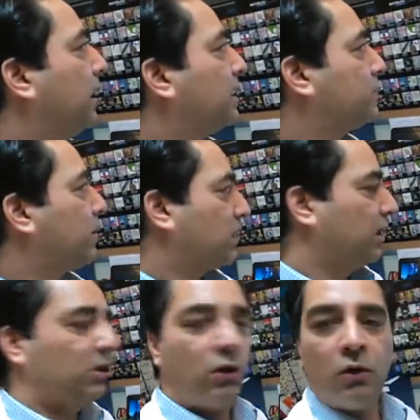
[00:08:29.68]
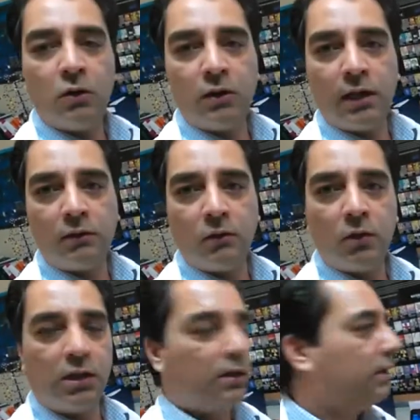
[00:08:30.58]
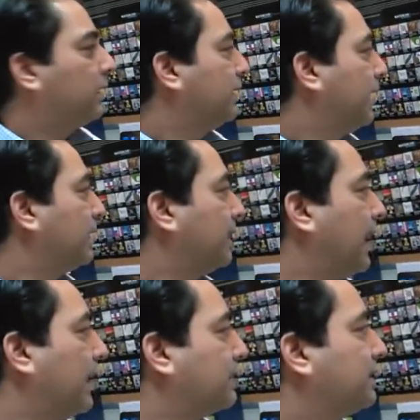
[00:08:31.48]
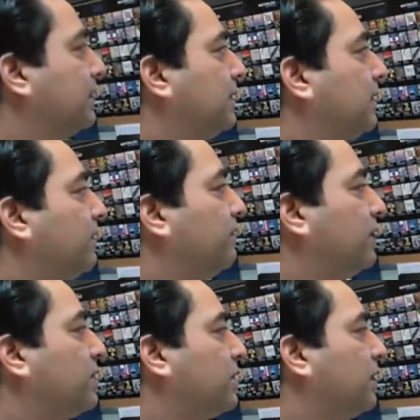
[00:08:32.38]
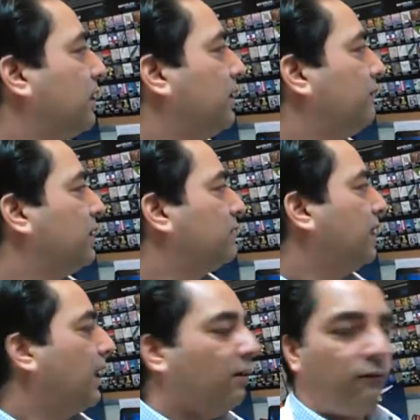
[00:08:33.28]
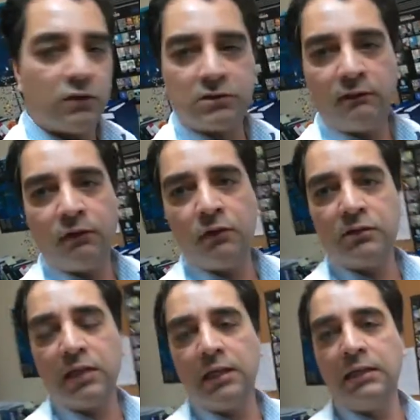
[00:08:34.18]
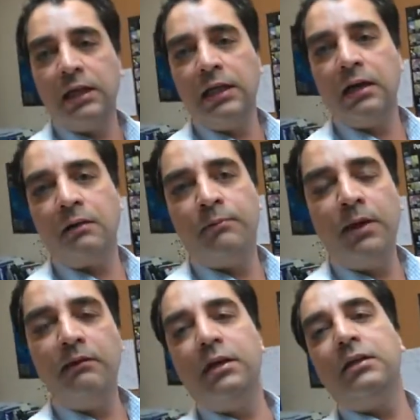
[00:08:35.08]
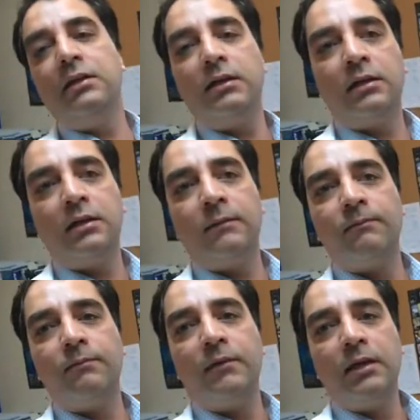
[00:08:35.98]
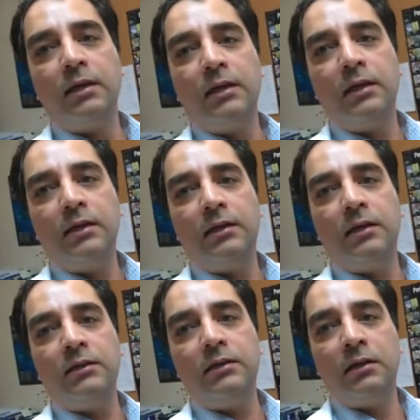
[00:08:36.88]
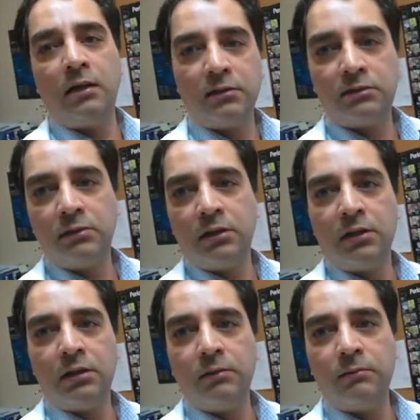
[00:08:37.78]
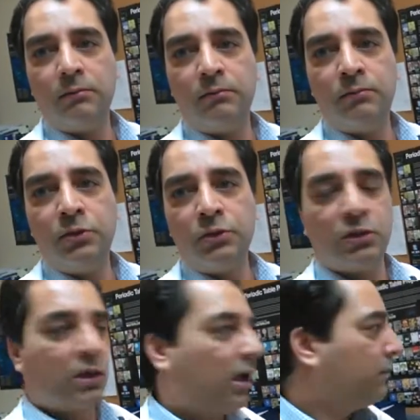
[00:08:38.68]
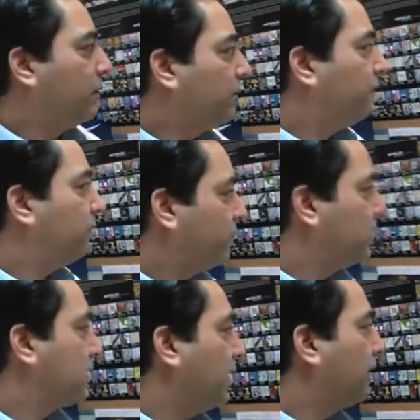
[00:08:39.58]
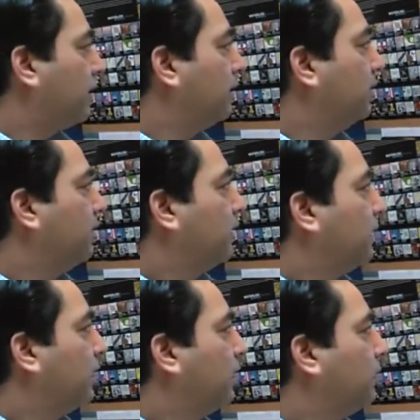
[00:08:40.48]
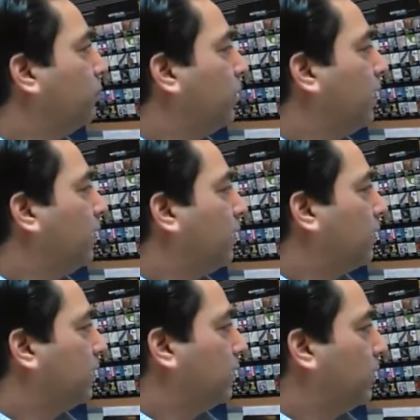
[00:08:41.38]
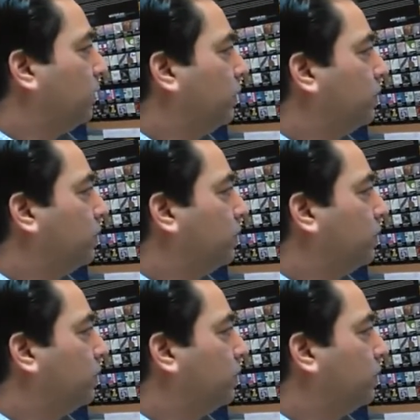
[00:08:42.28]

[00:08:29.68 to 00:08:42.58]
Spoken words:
especially coal and oil and gas, which they are fossil fuels, and they are buried in the earth due to the Carboniferous era way long ago